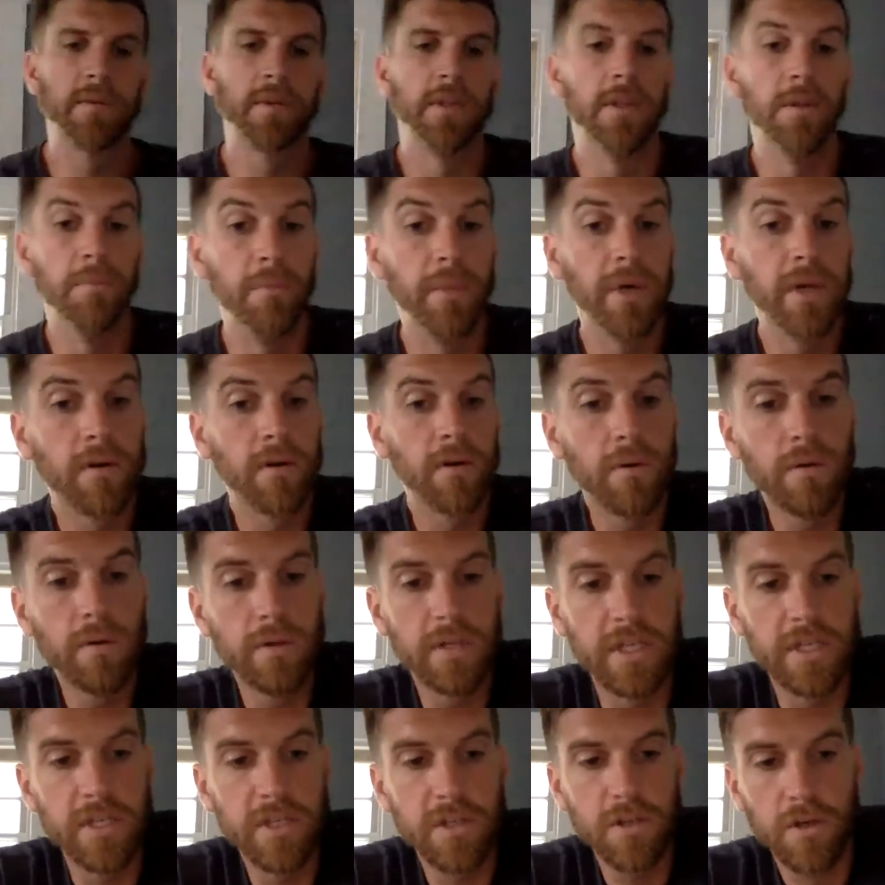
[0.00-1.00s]
In the middle,
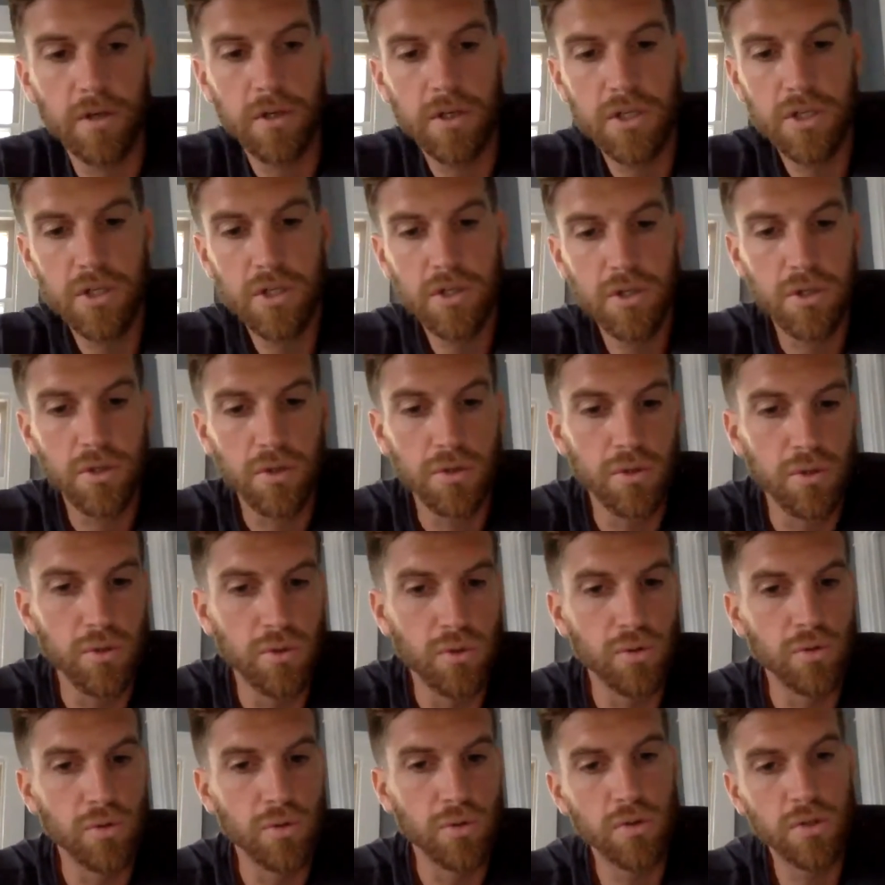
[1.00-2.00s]
he starts
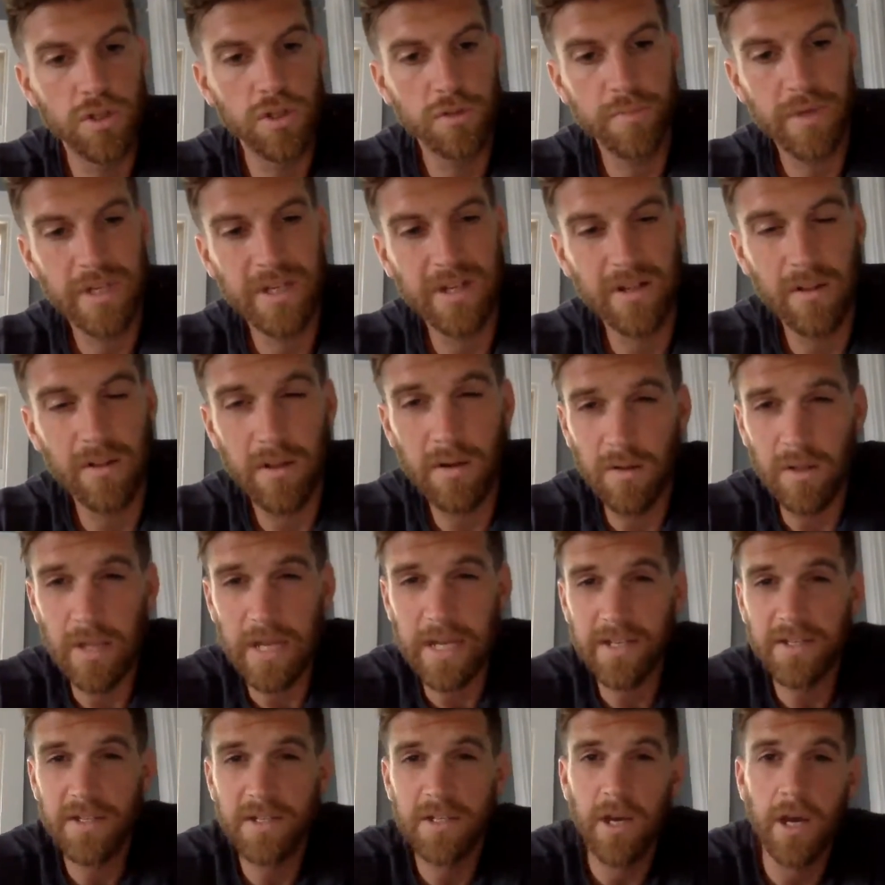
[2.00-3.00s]
to spend a little
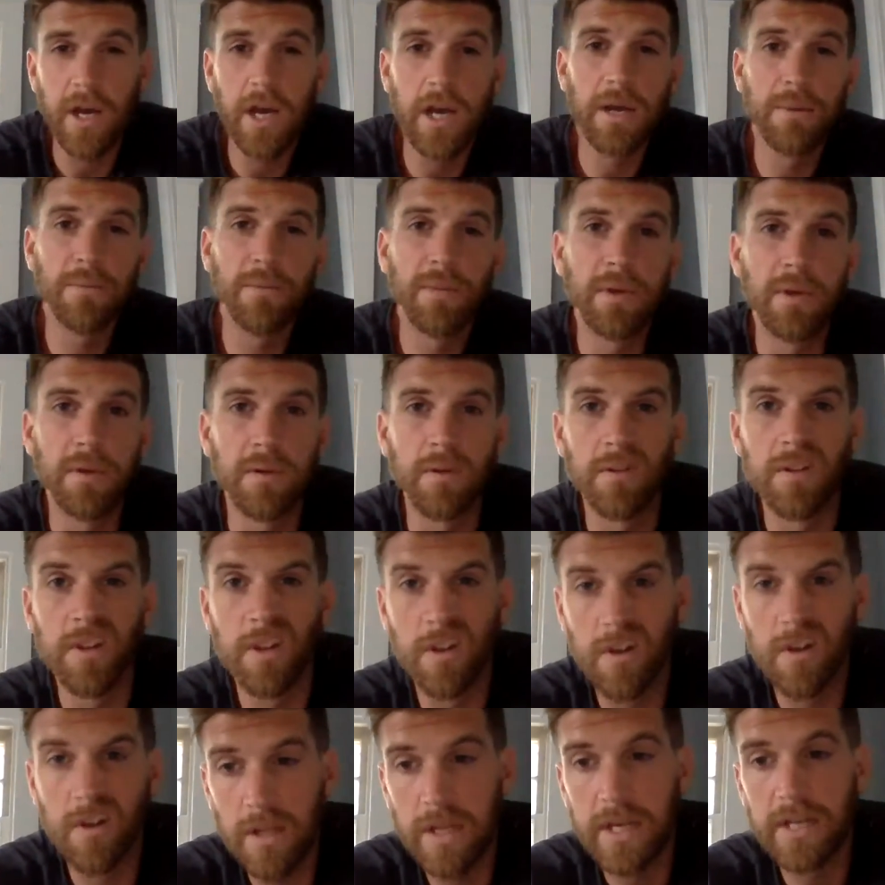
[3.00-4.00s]
less time with
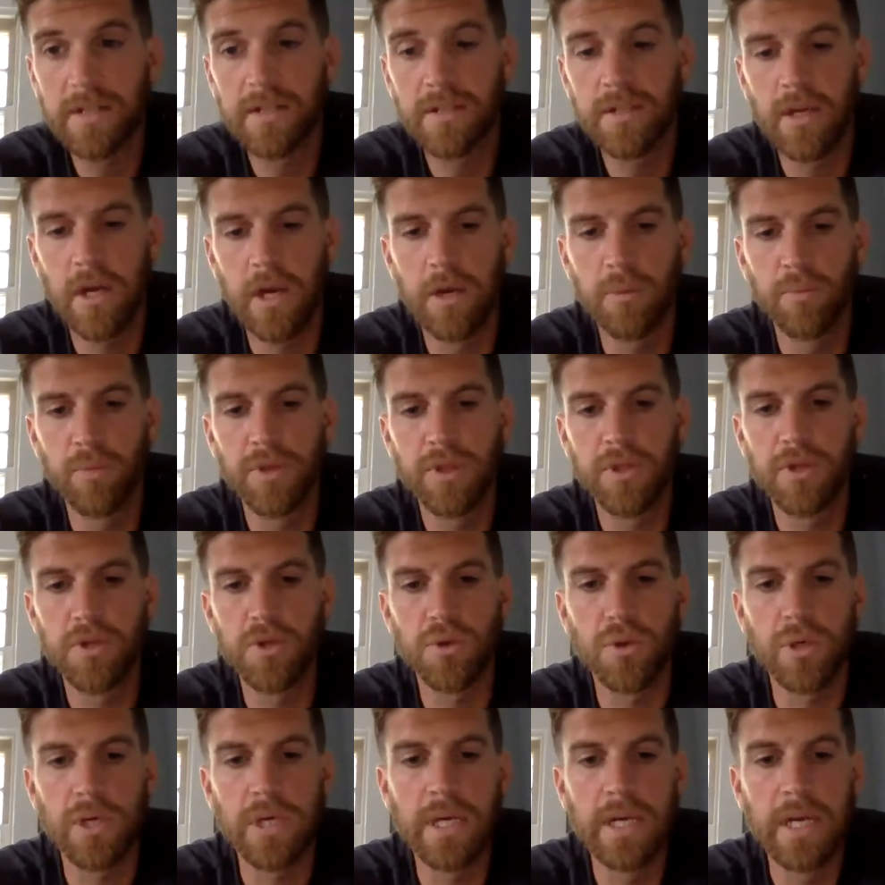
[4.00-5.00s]
the
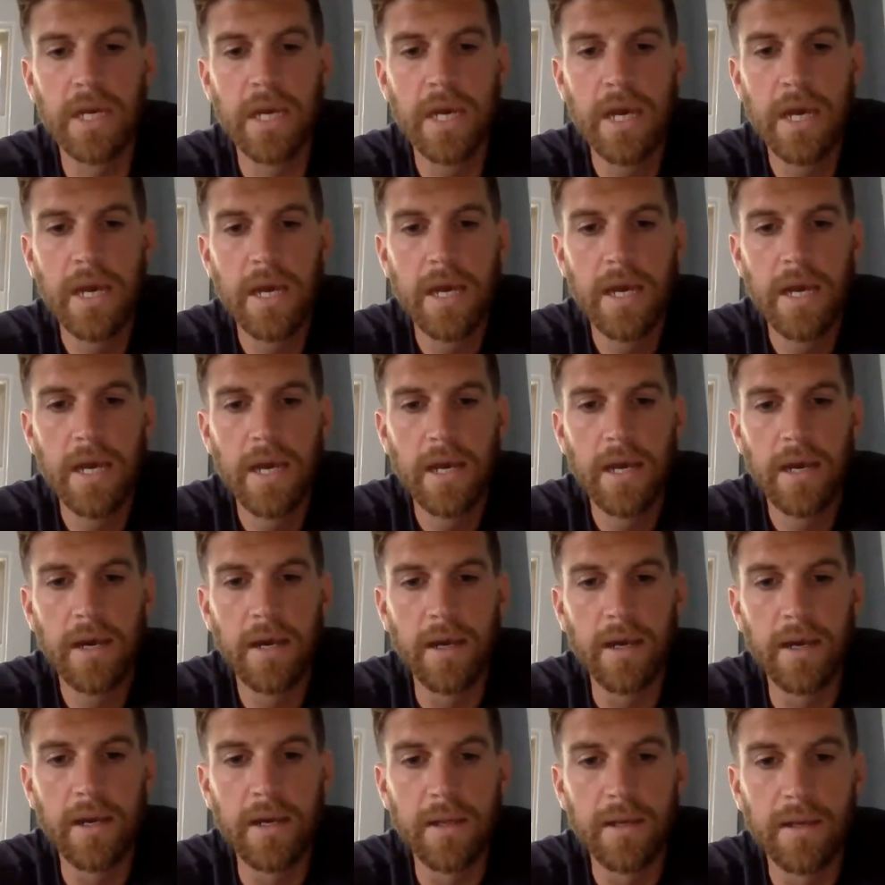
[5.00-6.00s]
tree
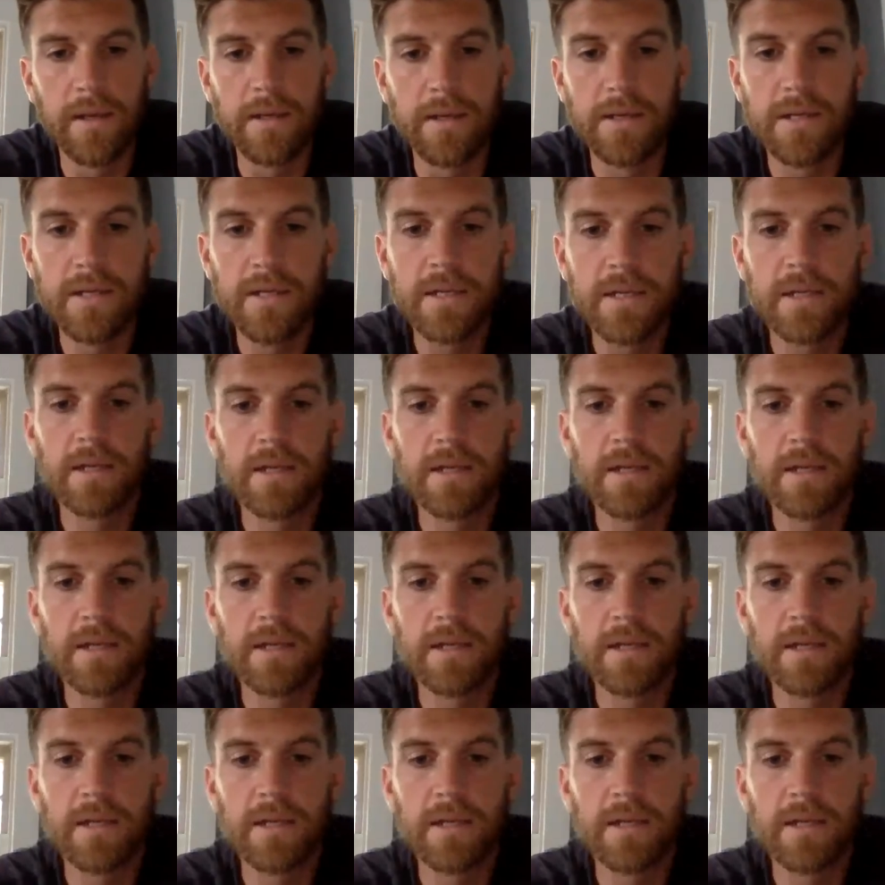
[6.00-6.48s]
and